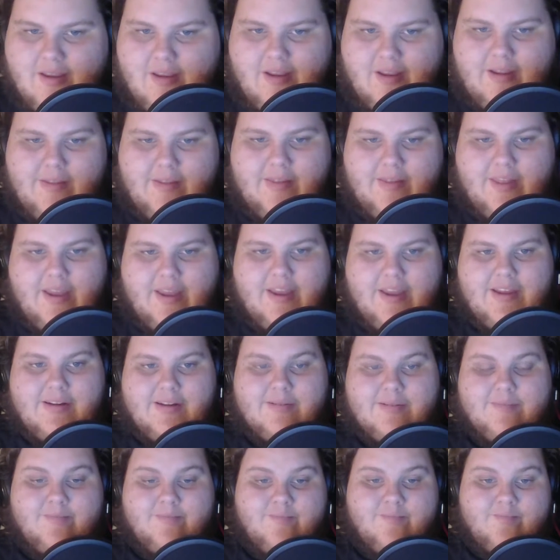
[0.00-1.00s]
And
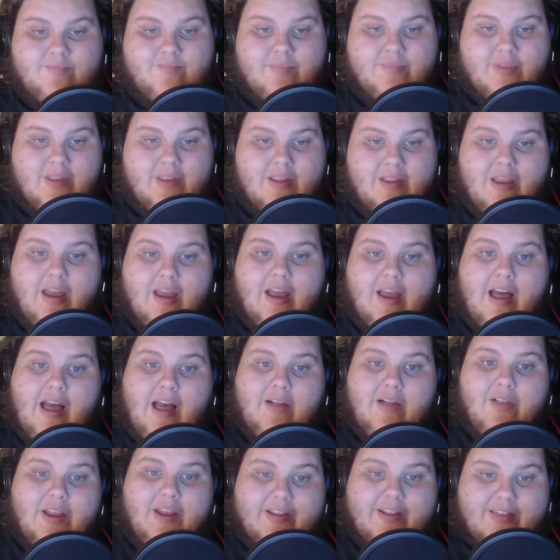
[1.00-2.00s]
then I
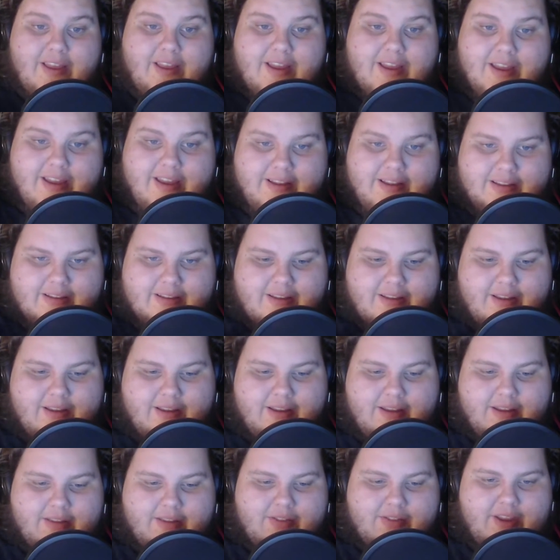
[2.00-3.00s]
like that
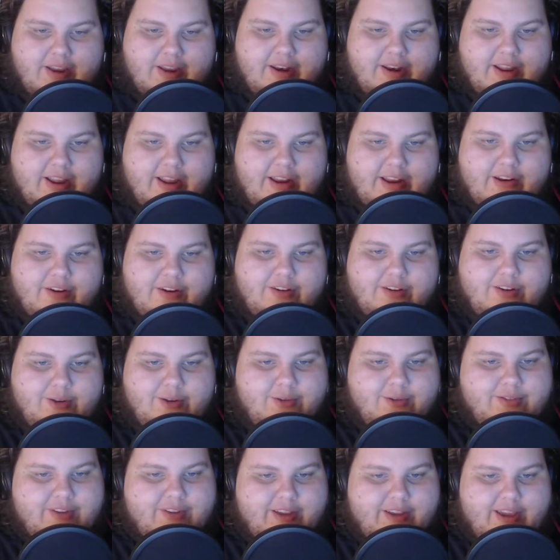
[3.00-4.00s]
they'd
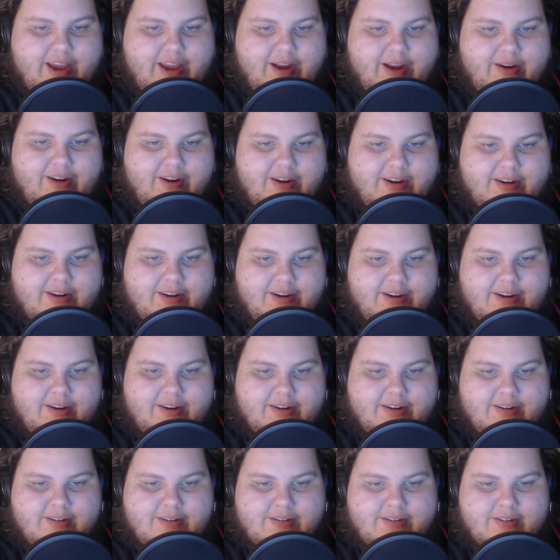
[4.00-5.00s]
introduce a character
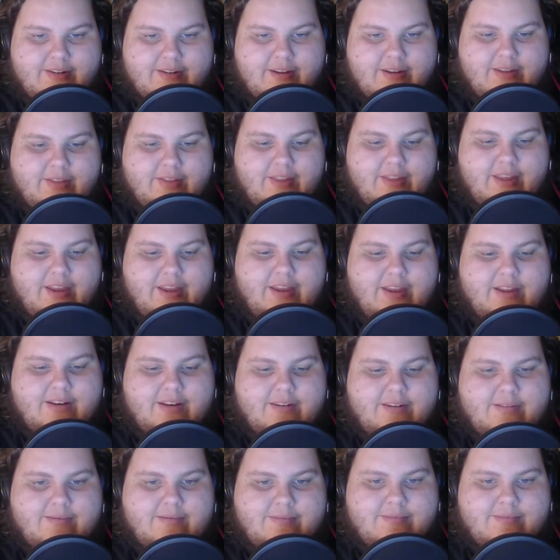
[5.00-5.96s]
and then,